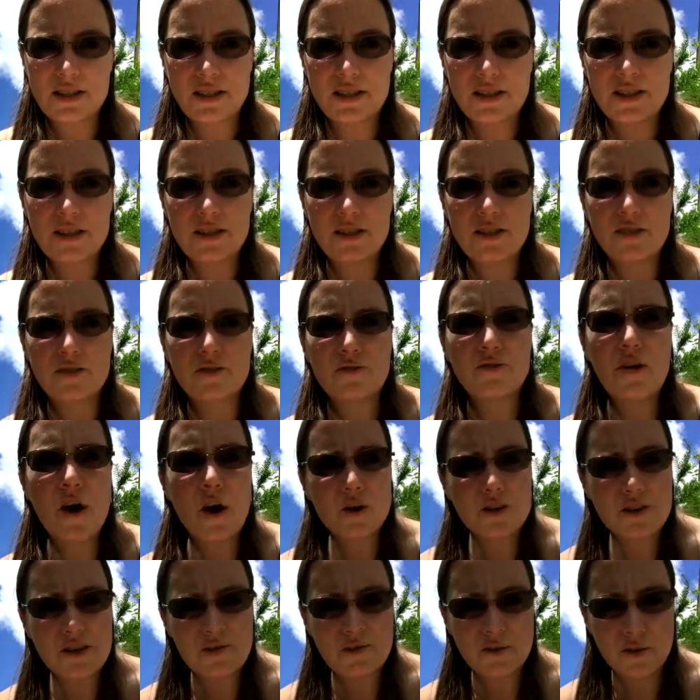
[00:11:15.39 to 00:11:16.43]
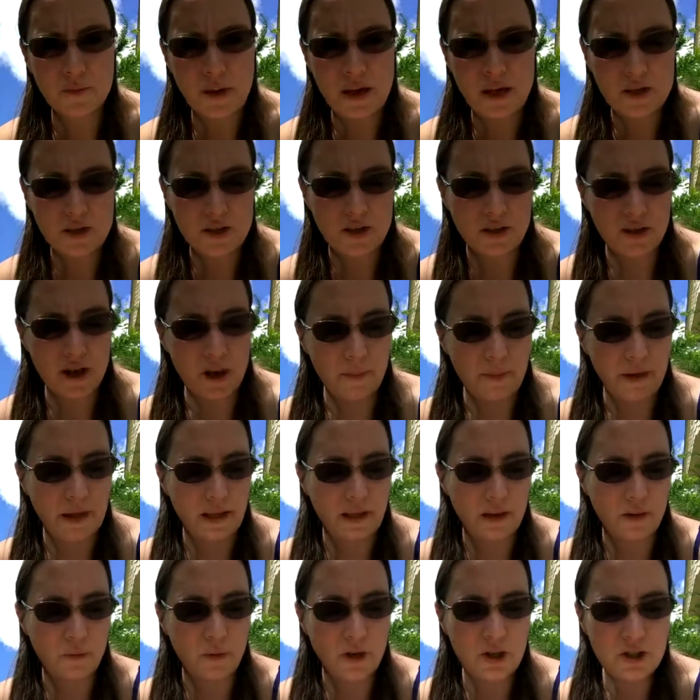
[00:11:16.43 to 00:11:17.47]
It's just false information. I
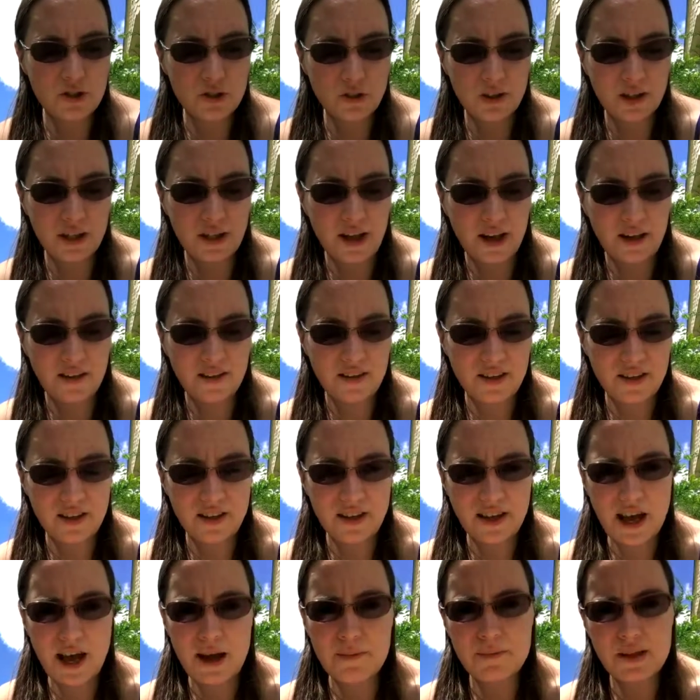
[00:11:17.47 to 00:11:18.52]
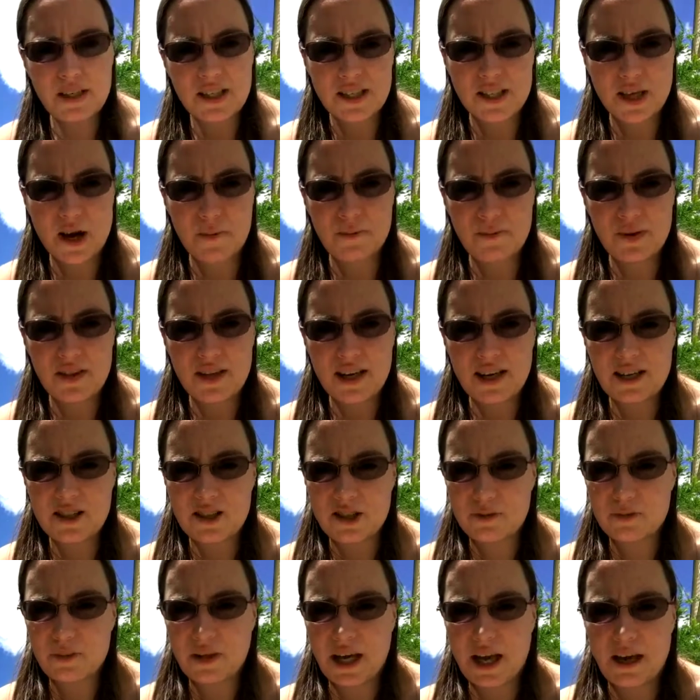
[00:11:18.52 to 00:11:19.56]
mean, originally I think it got mixed up and then it
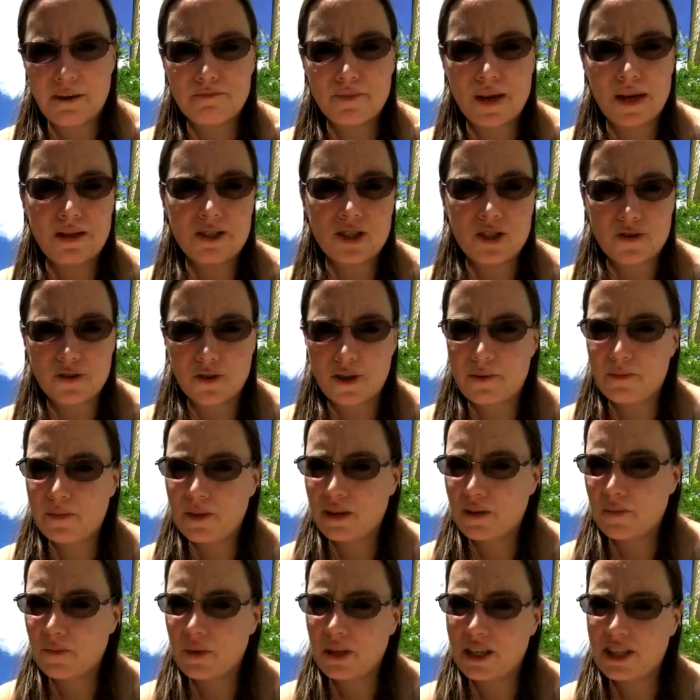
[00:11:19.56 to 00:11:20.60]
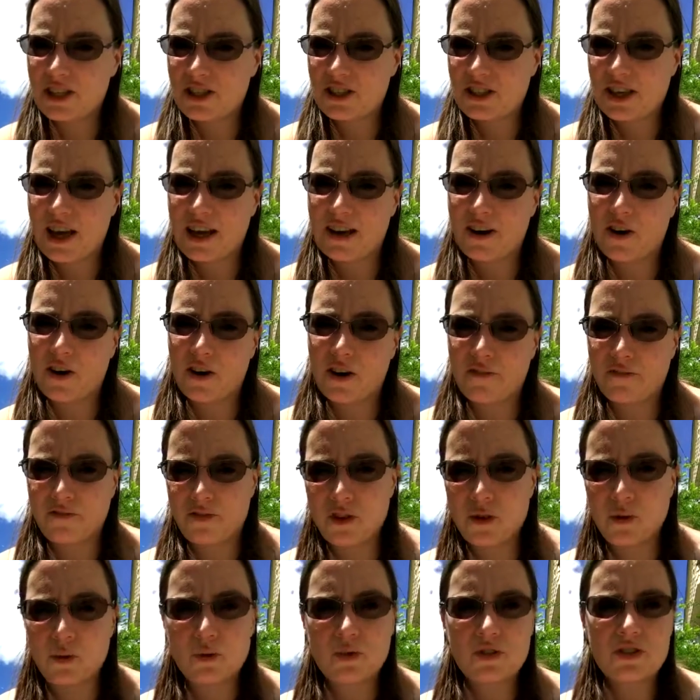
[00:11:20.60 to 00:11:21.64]
just became mainstream and then we just got all
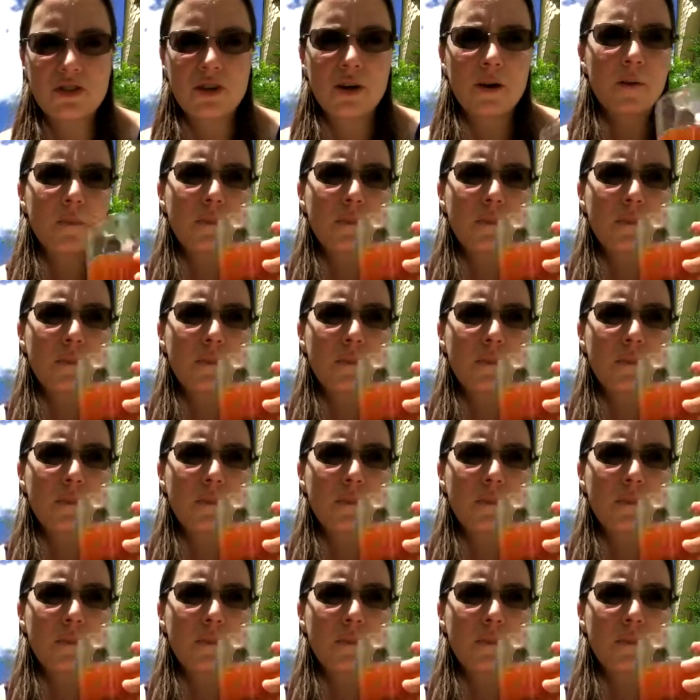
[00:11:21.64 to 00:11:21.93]
confused.